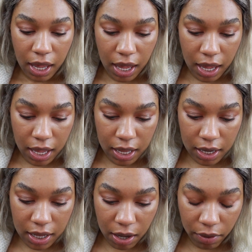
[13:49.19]

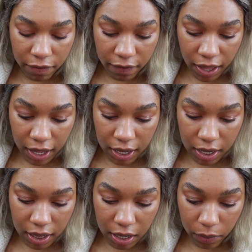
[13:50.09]
And they were fine
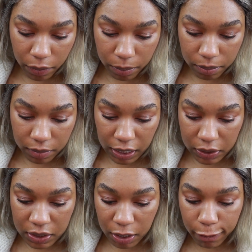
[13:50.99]
and they were
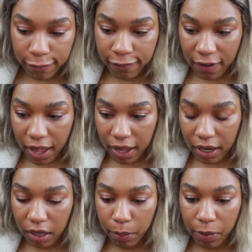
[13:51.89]
they're still
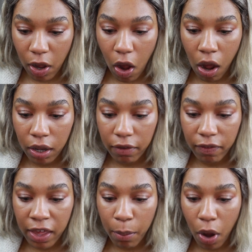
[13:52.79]
fine, but all
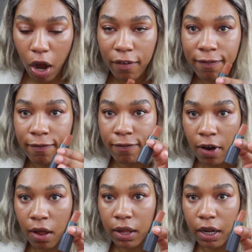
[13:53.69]
of them are
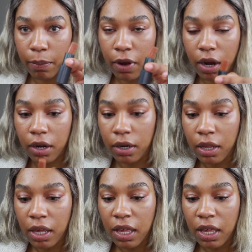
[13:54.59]
falling apart.